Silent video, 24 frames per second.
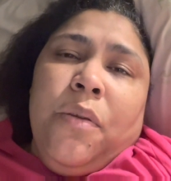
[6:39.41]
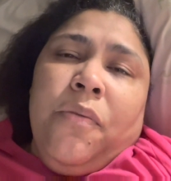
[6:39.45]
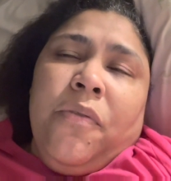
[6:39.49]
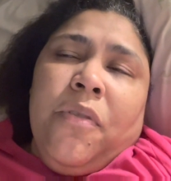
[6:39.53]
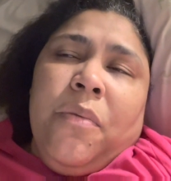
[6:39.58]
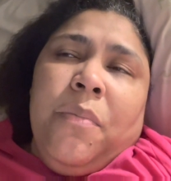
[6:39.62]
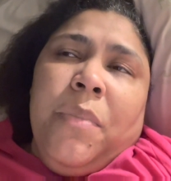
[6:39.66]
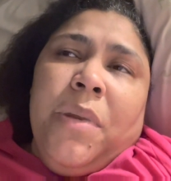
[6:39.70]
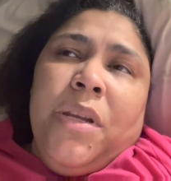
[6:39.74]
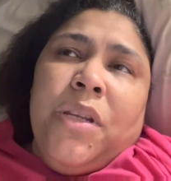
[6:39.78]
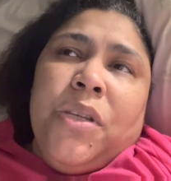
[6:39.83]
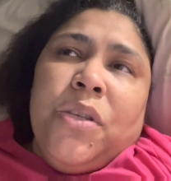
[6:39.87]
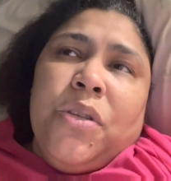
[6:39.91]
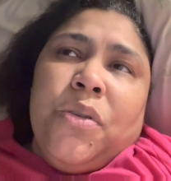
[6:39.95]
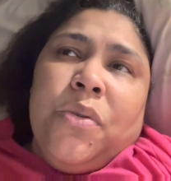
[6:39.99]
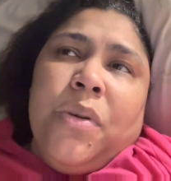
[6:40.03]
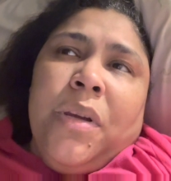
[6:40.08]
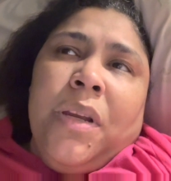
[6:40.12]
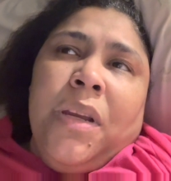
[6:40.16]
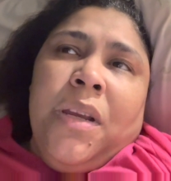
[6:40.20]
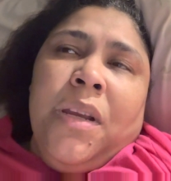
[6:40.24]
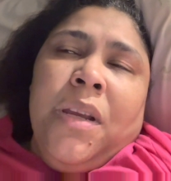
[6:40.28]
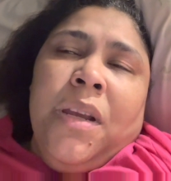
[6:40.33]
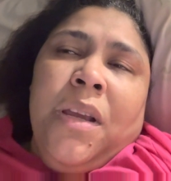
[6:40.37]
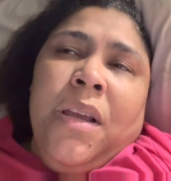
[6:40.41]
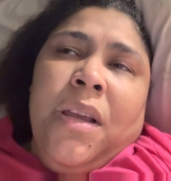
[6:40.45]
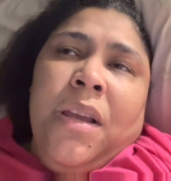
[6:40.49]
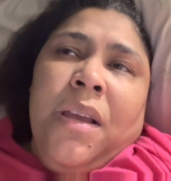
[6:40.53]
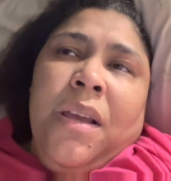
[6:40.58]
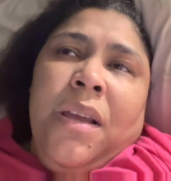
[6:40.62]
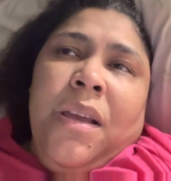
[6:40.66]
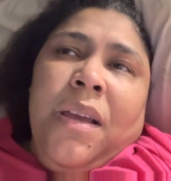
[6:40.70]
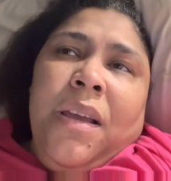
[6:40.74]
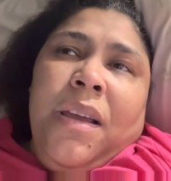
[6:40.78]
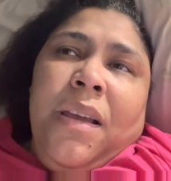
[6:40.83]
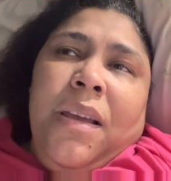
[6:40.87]
for ministry.
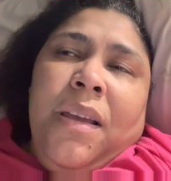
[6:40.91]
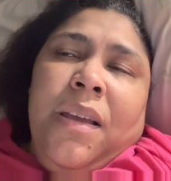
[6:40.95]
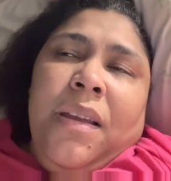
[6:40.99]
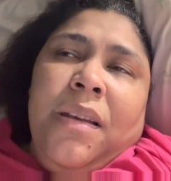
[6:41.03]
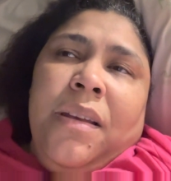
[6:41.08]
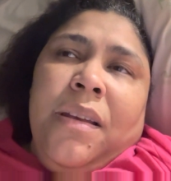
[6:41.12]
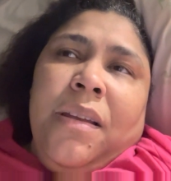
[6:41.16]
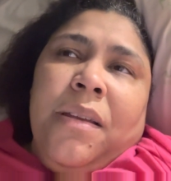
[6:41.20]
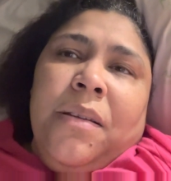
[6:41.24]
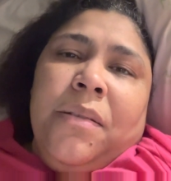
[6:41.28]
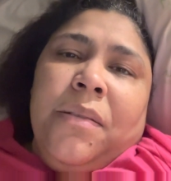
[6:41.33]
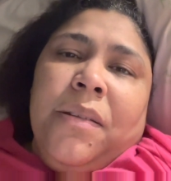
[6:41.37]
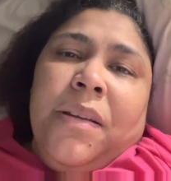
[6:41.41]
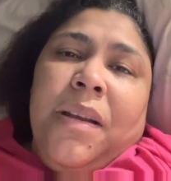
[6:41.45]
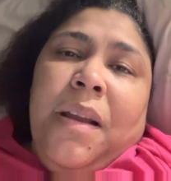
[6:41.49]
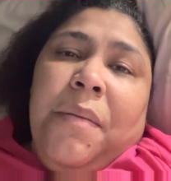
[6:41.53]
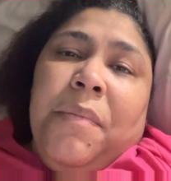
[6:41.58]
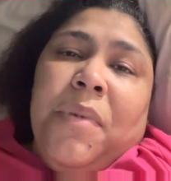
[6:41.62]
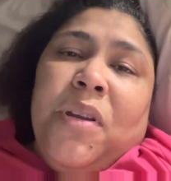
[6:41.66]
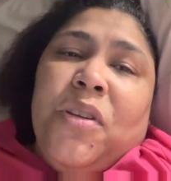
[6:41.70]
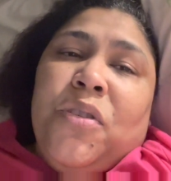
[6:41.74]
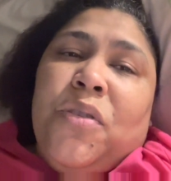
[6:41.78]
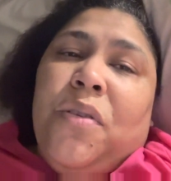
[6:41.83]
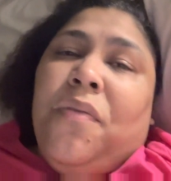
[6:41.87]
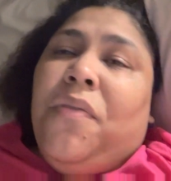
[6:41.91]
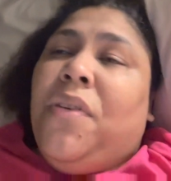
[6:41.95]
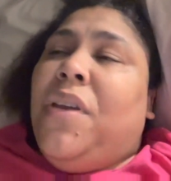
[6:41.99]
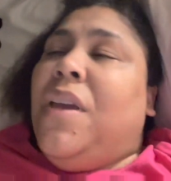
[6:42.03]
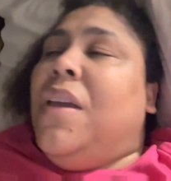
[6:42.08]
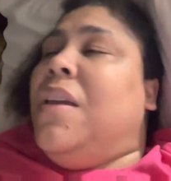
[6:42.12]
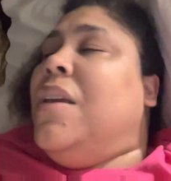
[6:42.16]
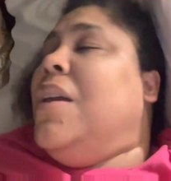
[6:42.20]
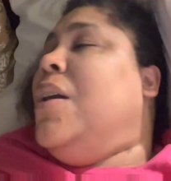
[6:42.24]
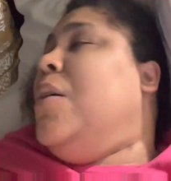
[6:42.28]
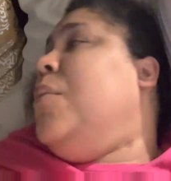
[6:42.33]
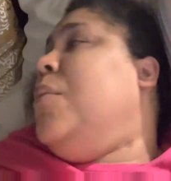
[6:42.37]
And I'm not sure if you can hear,